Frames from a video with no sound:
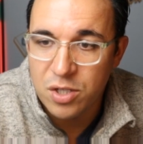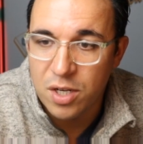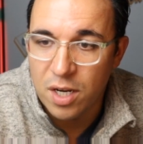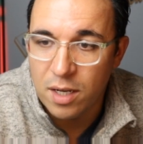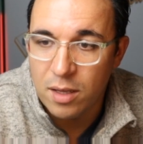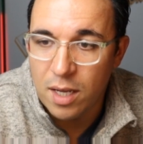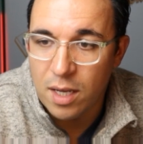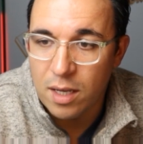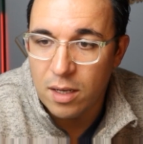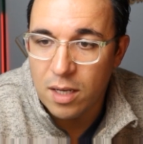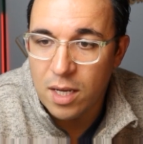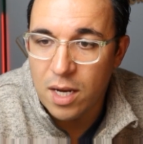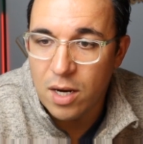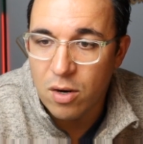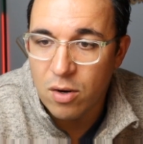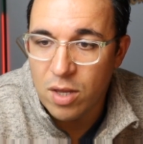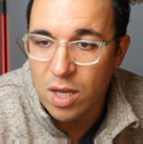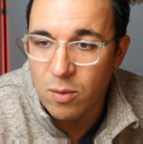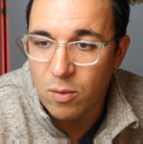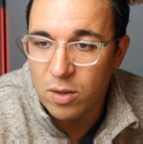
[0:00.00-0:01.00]
And
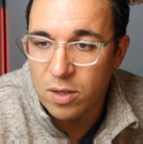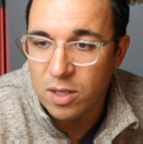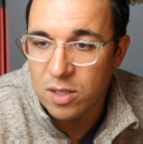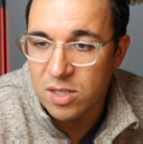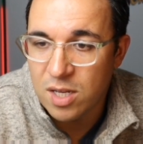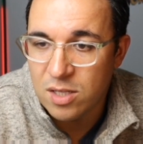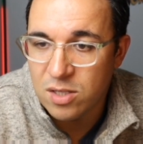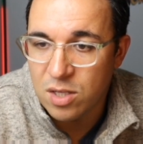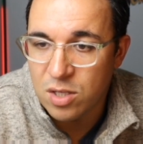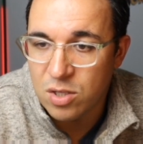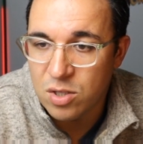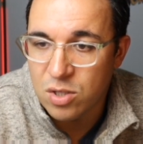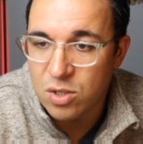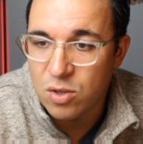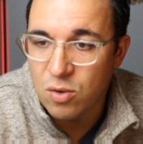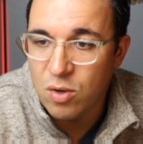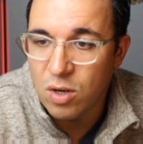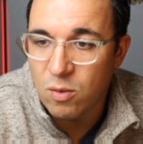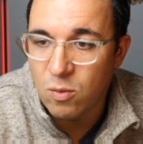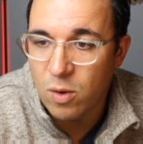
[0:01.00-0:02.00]
here they, it says the
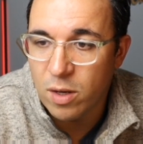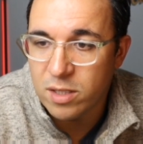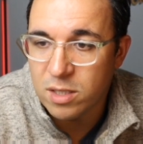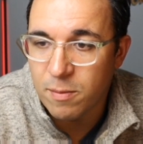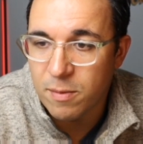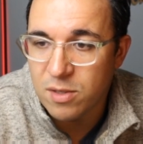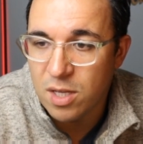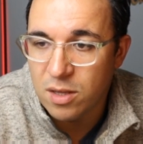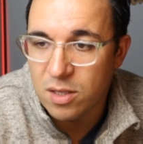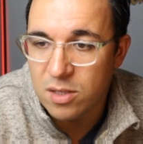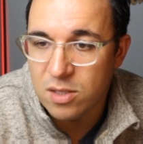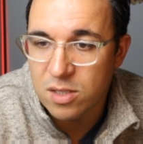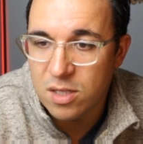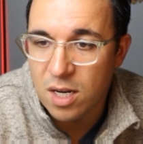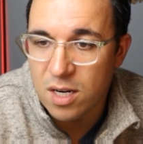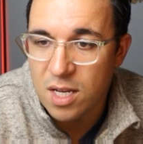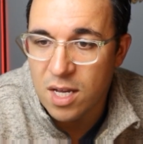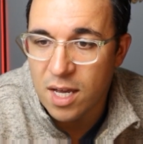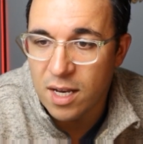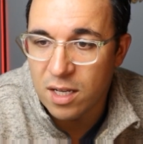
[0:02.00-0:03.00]
student wants to present the
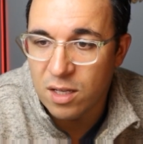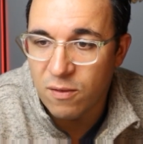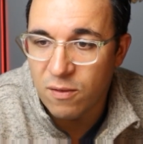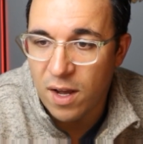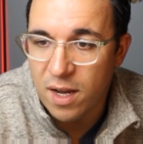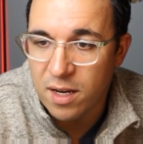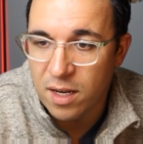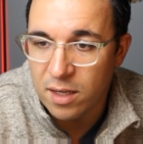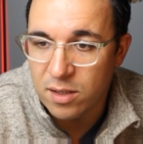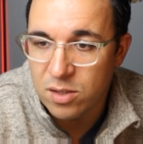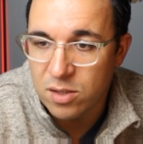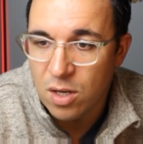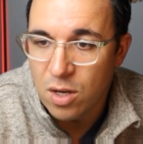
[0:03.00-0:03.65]
study and its findings.